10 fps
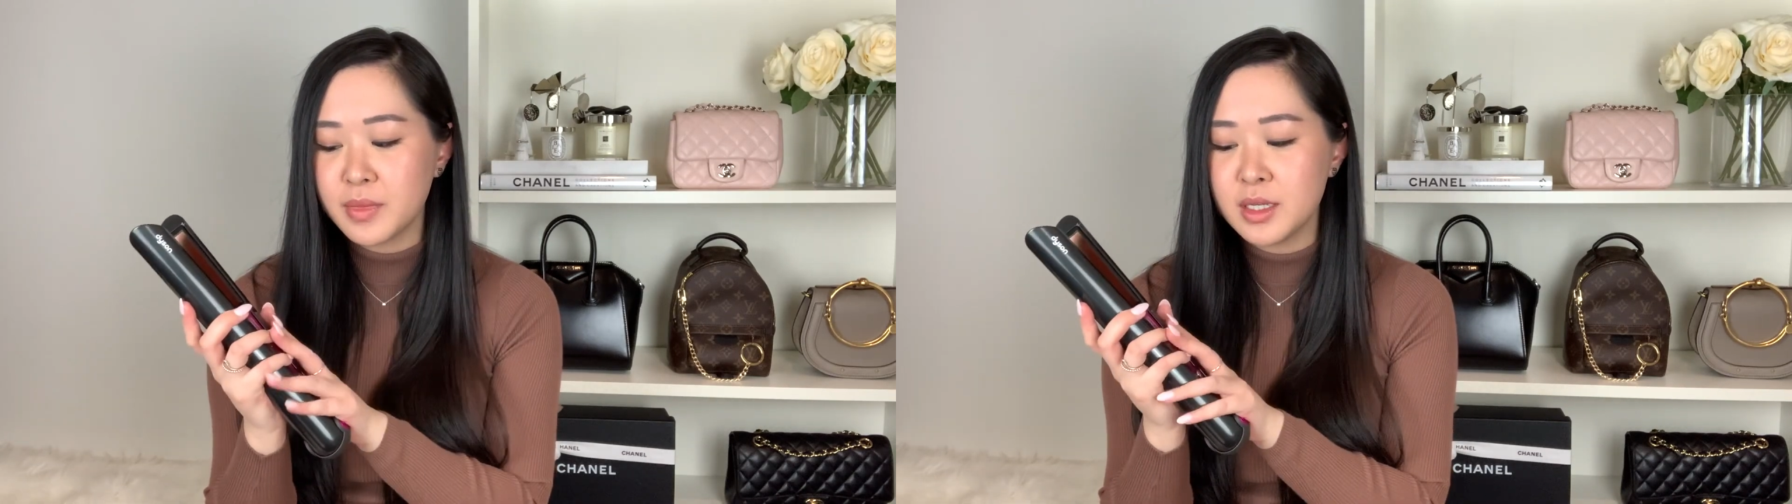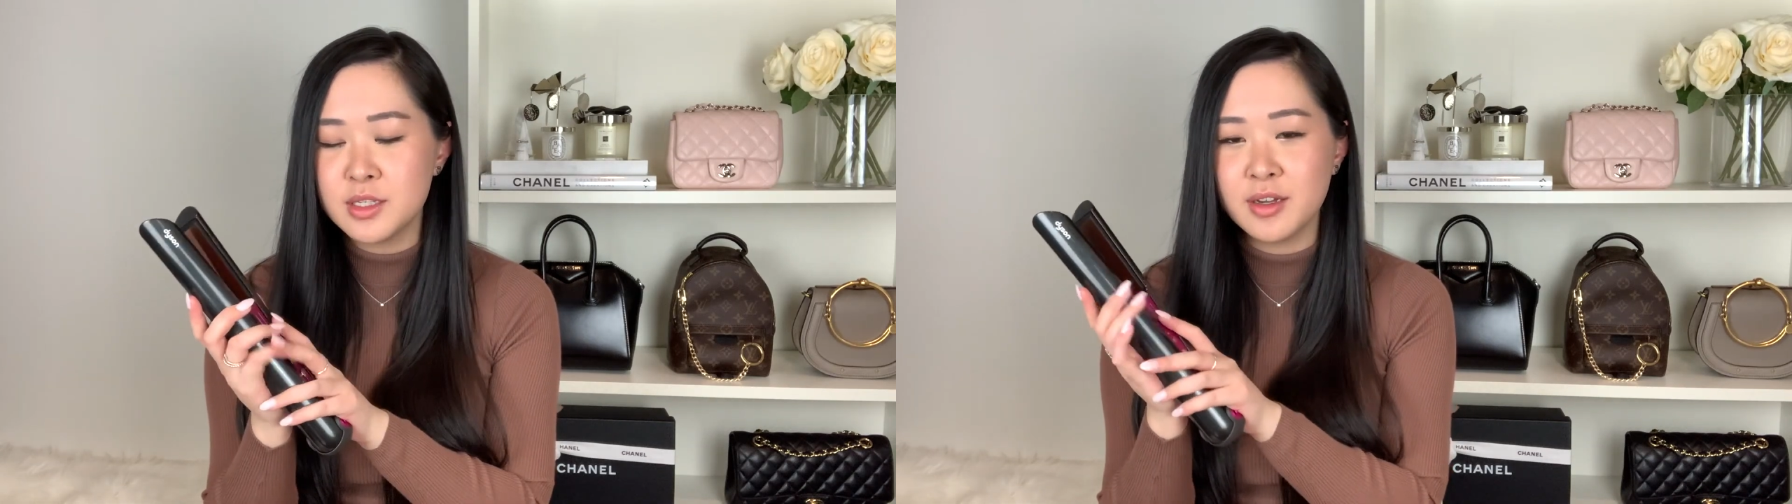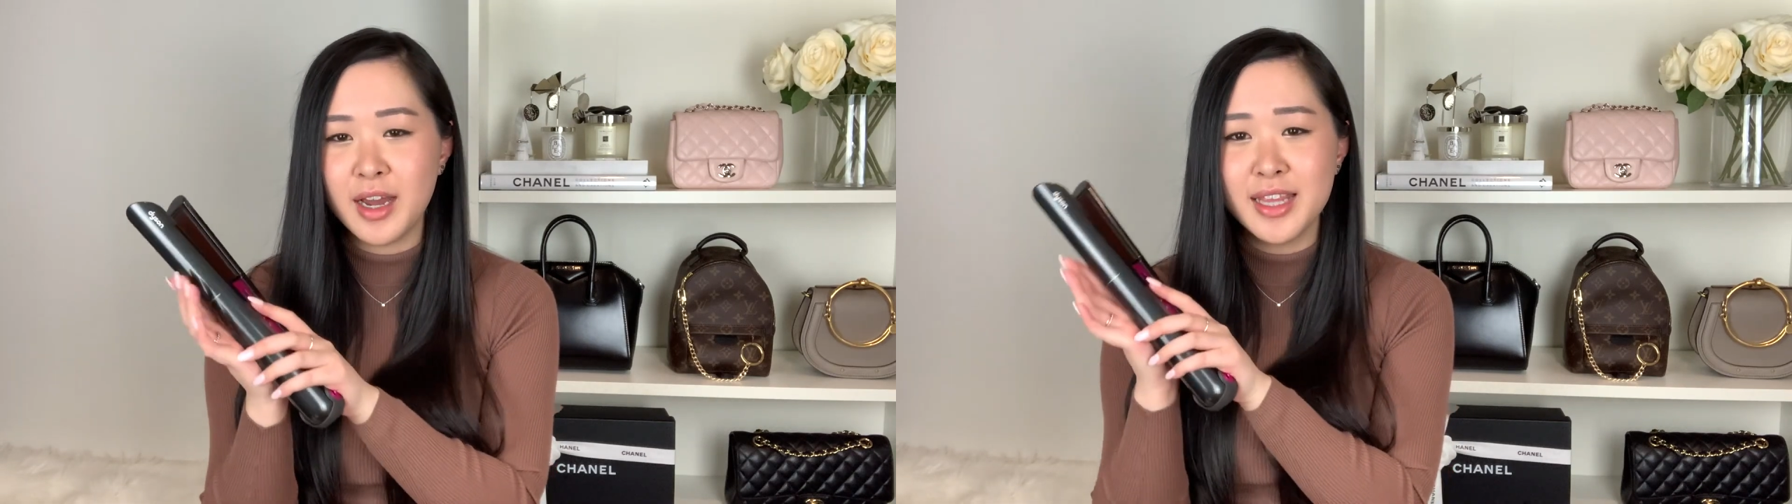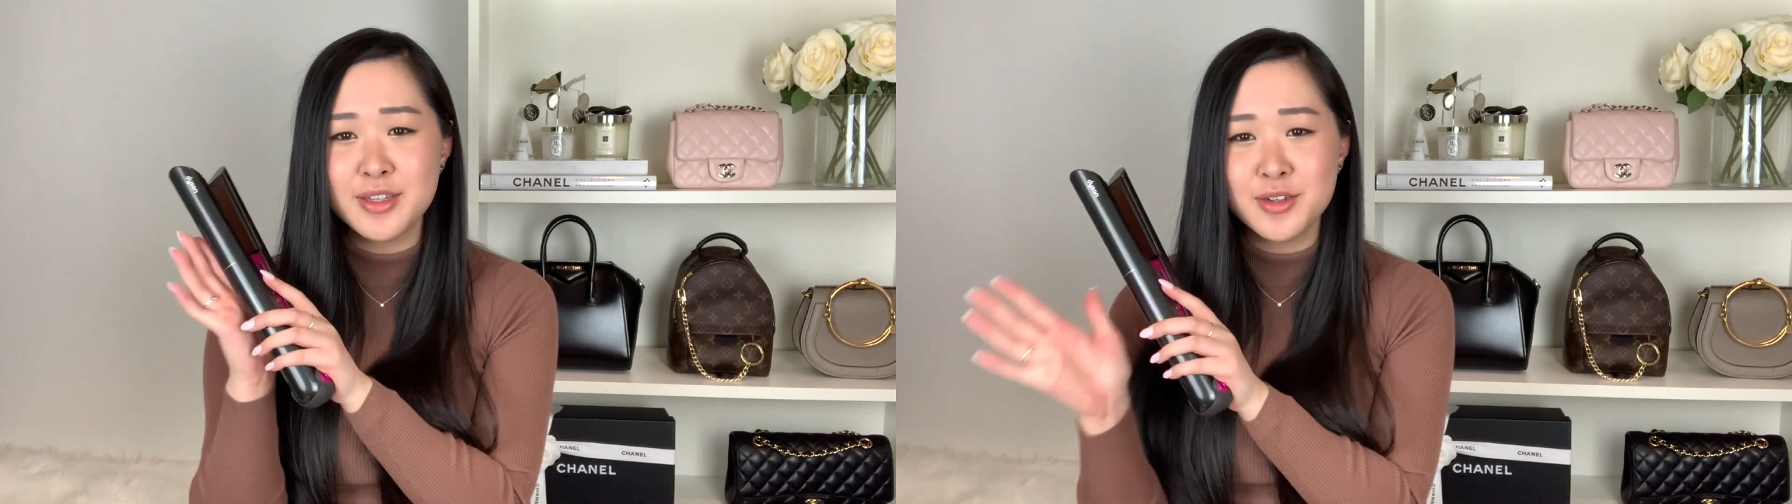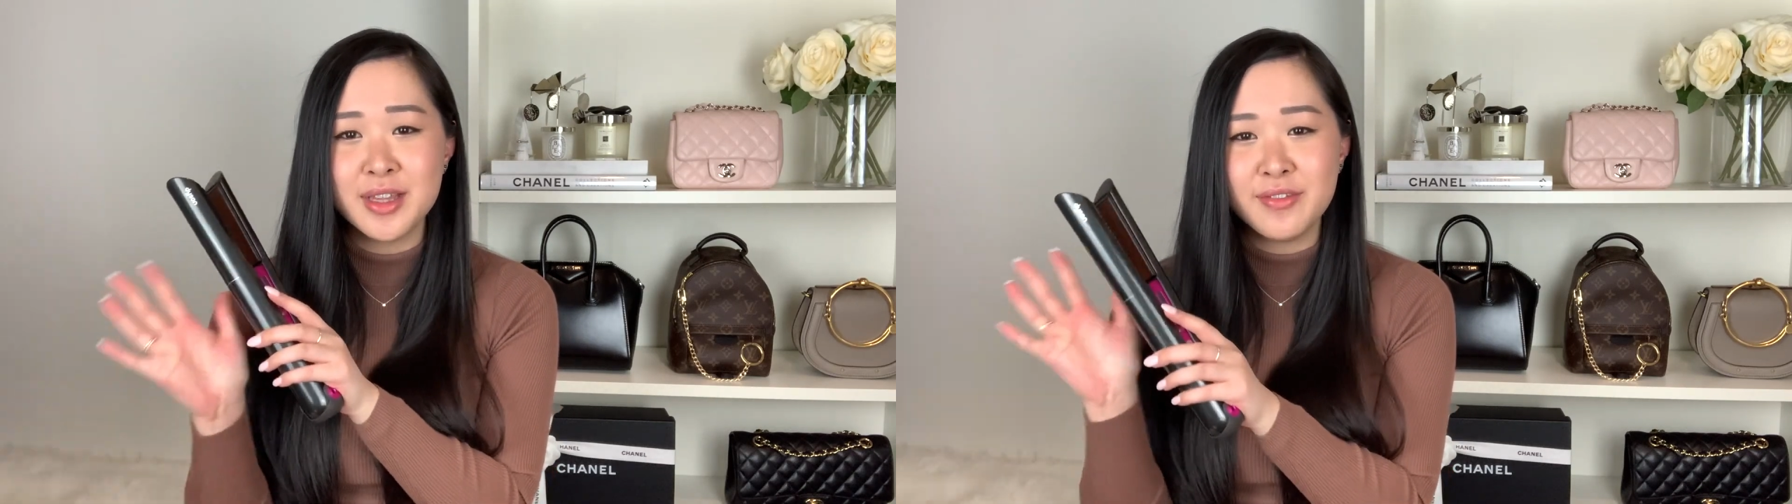So I
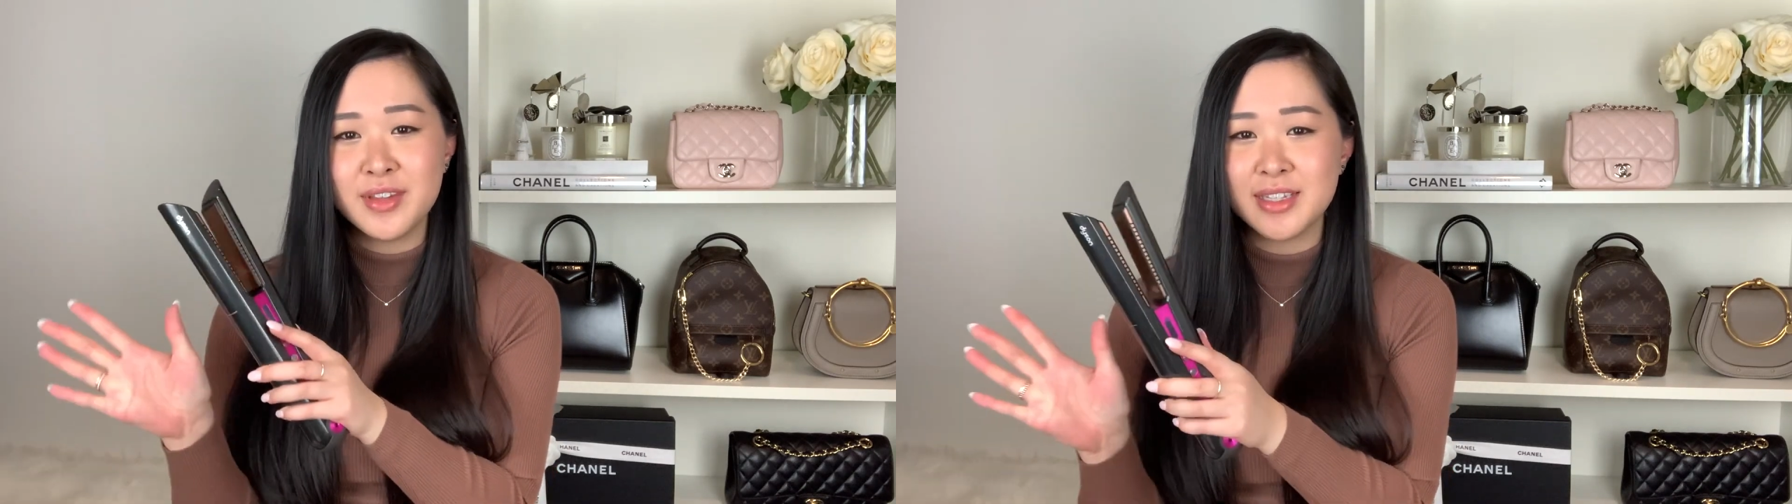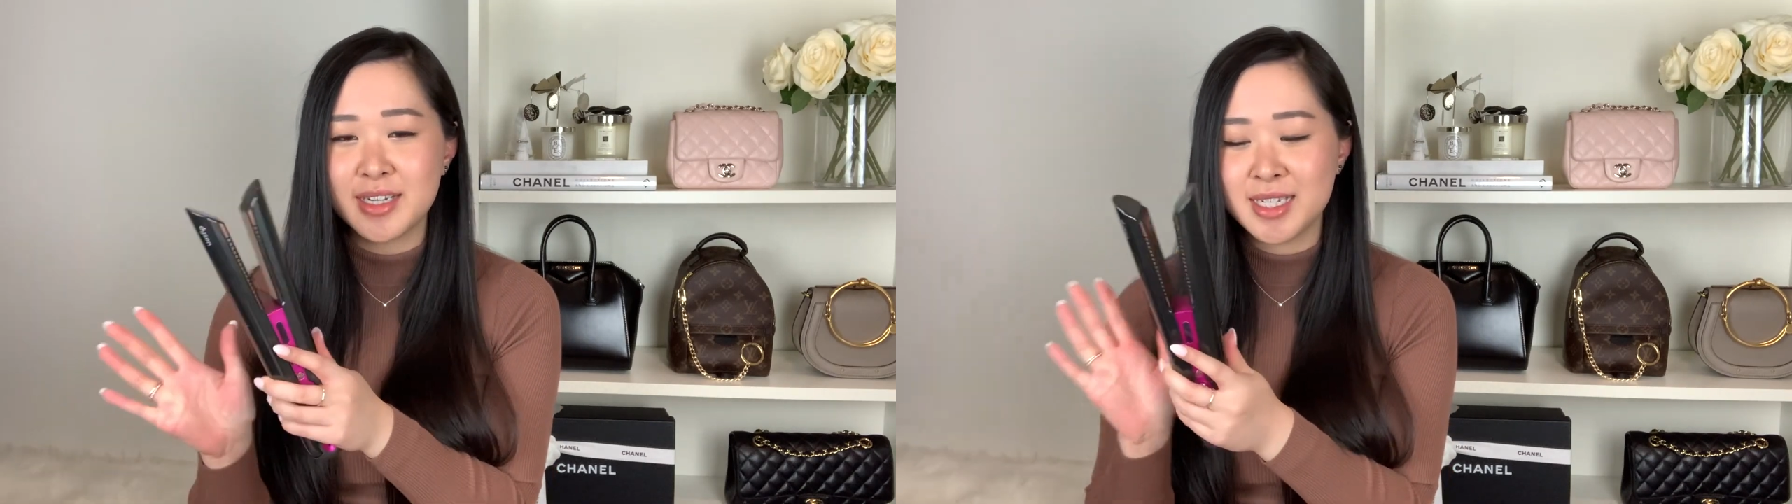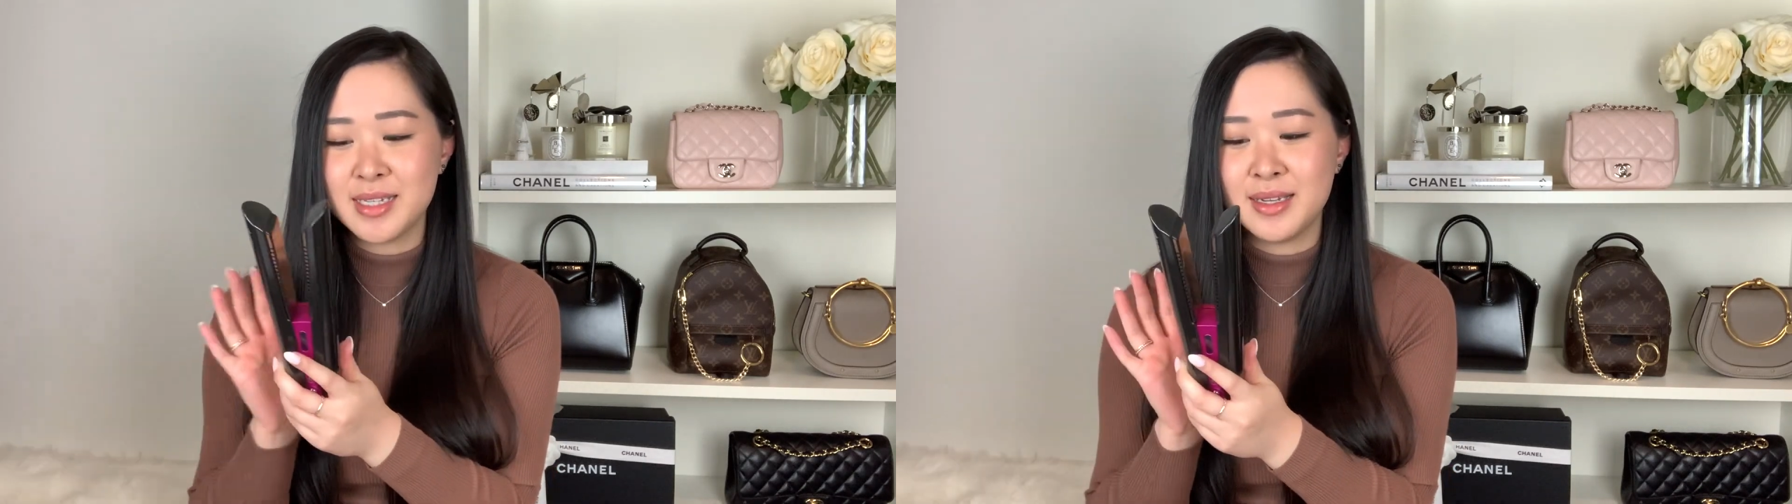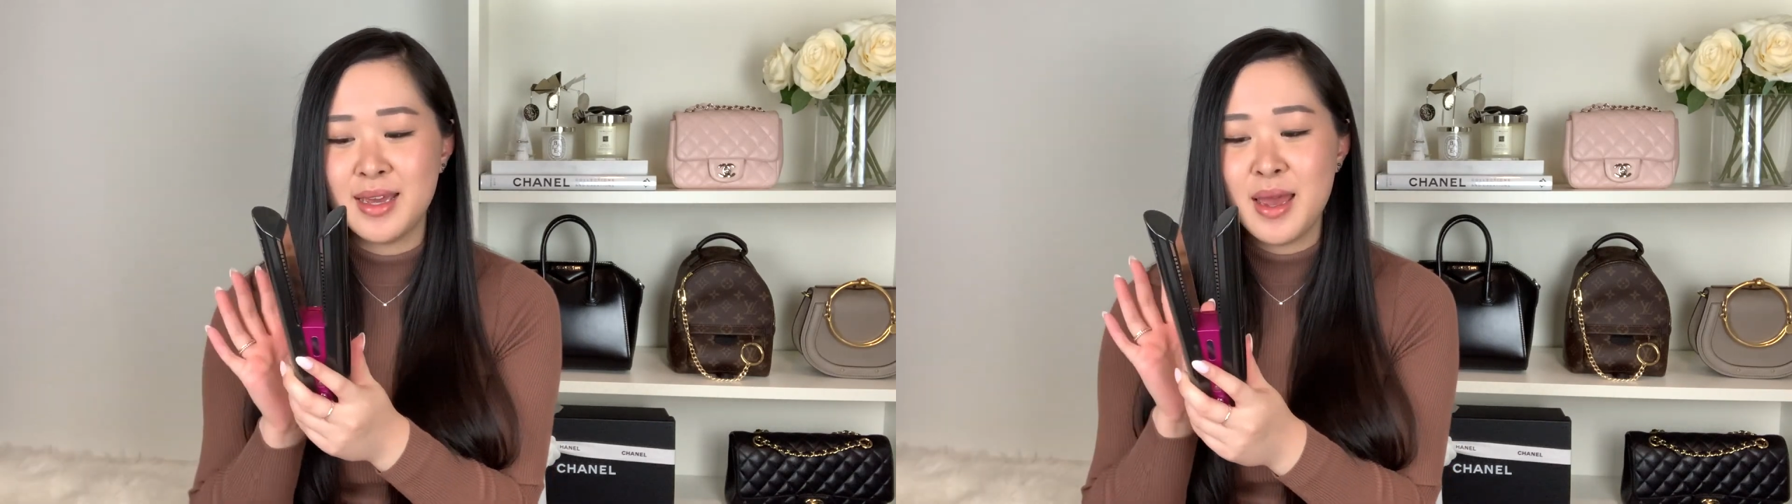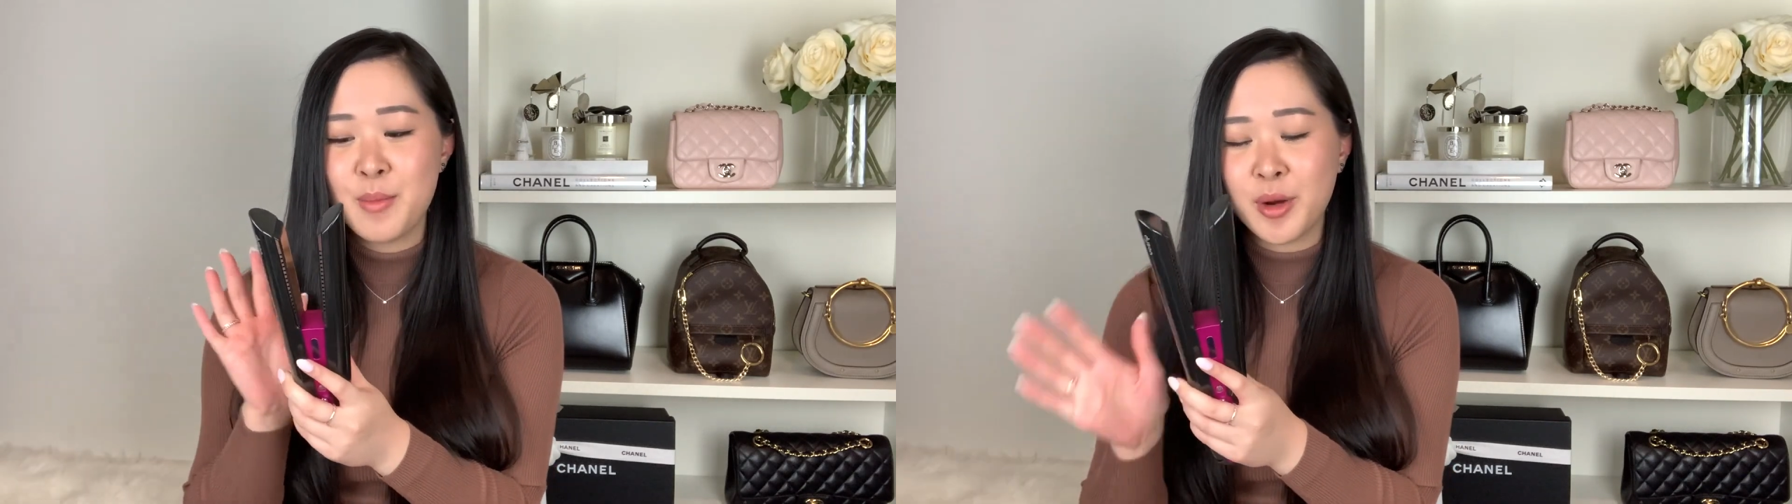do love the Dyson
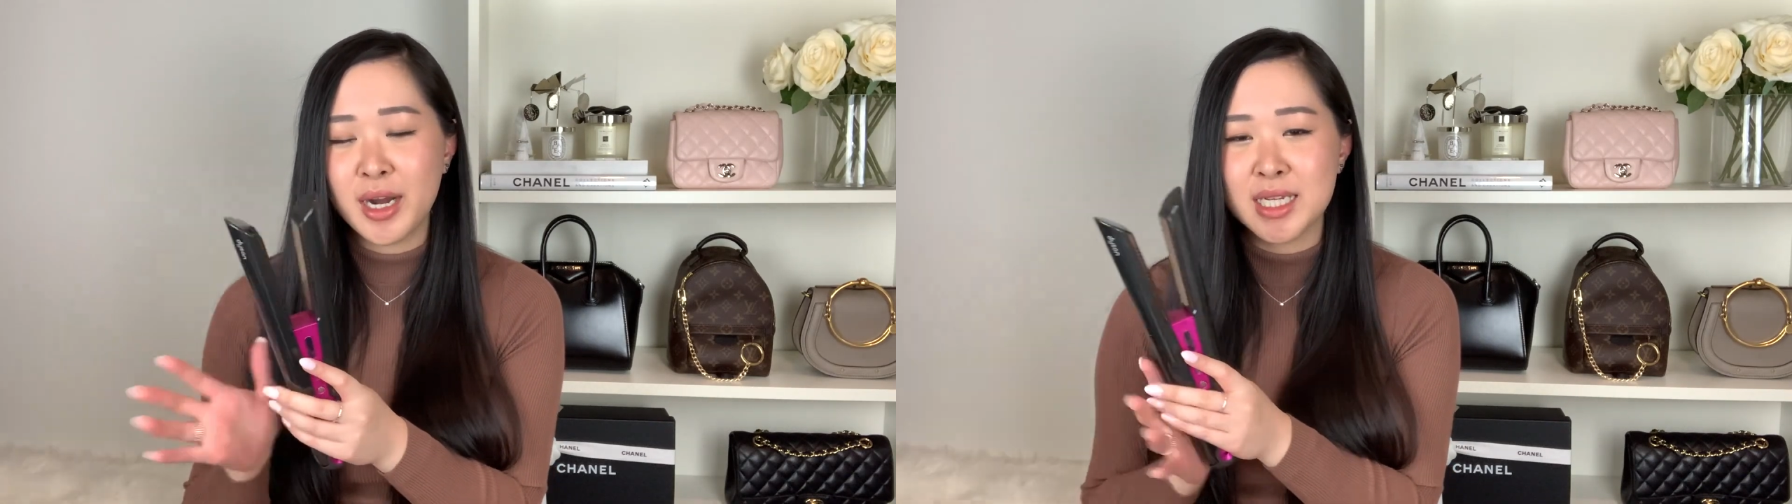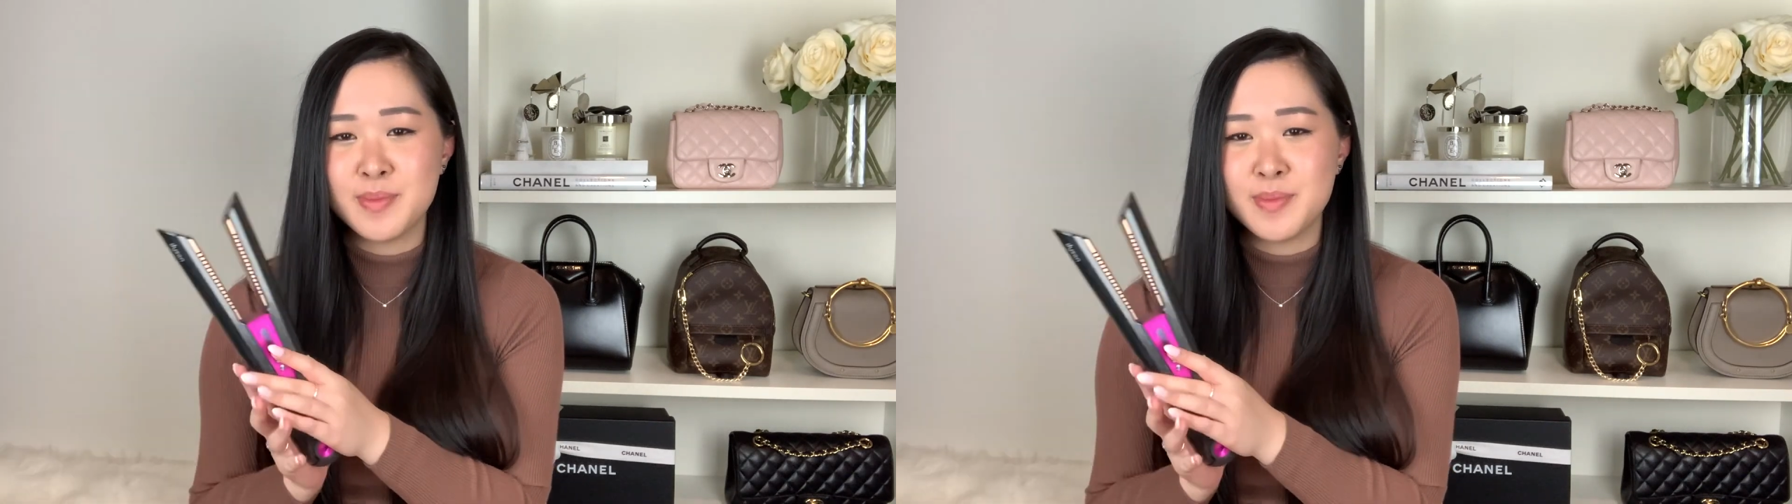products,